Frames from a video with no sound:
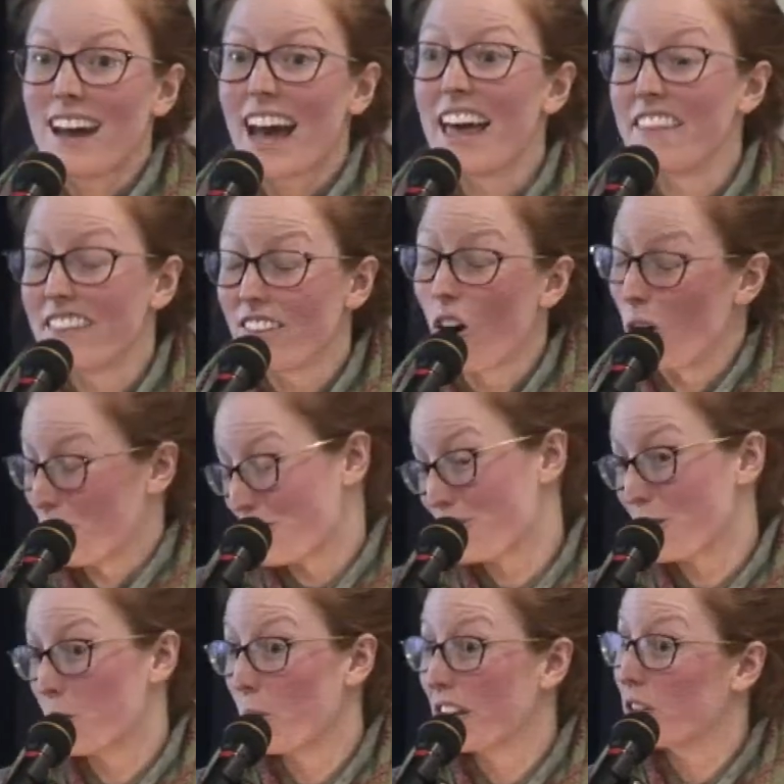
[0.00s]
And
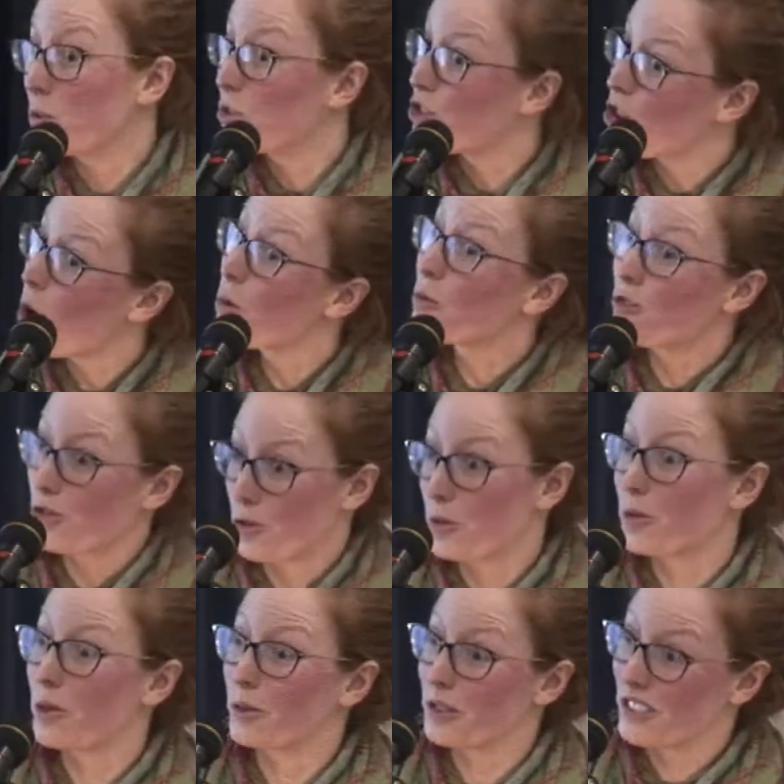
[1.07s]
also, when you don't do
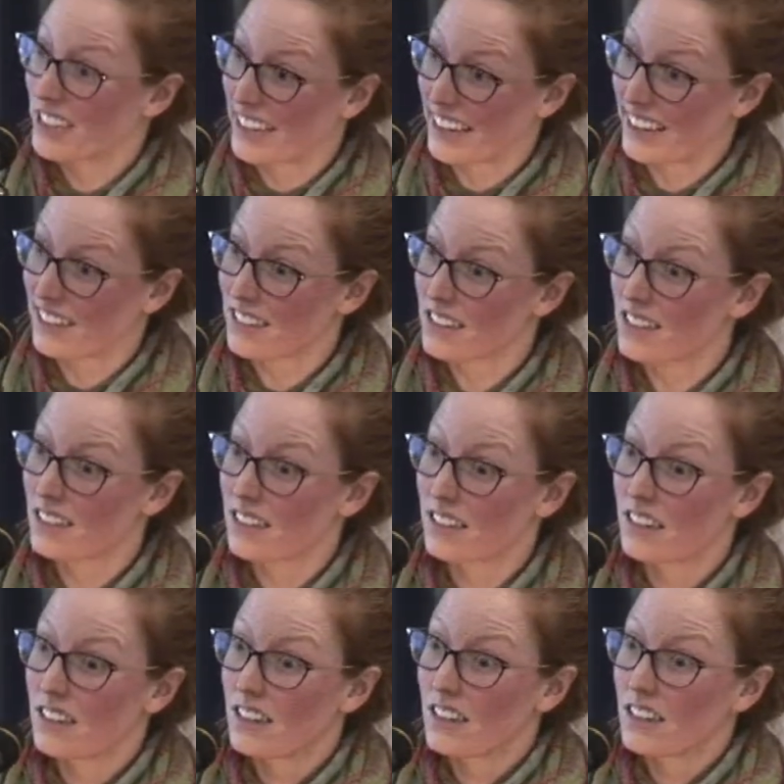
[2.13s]
those things,
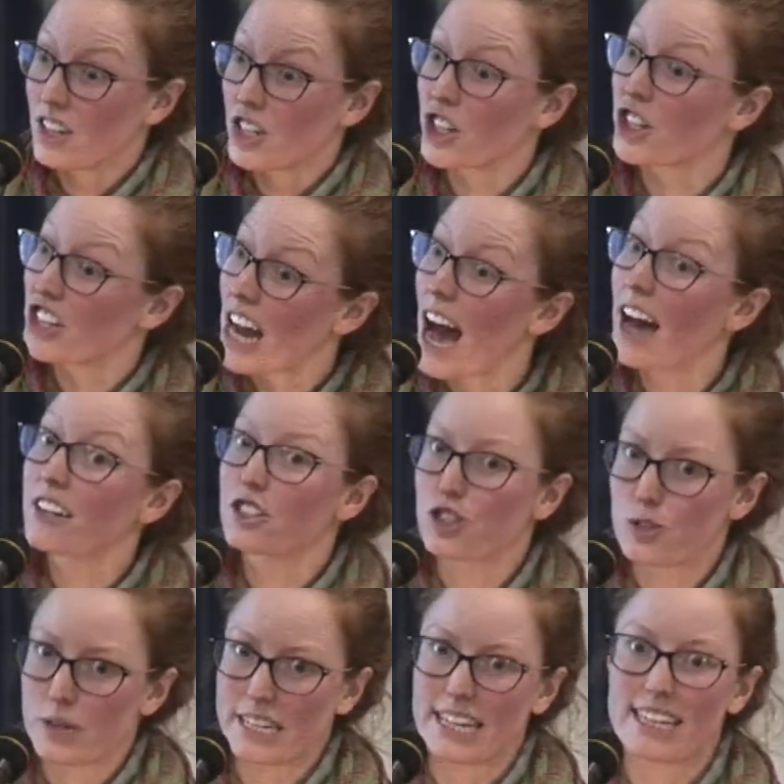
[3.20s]
you're not
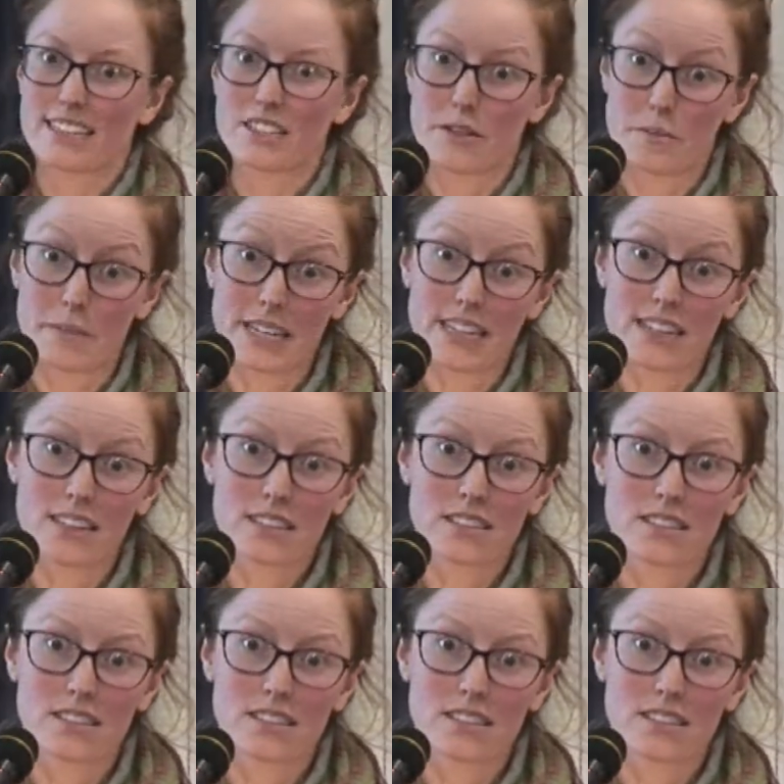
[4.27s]
doing it to me.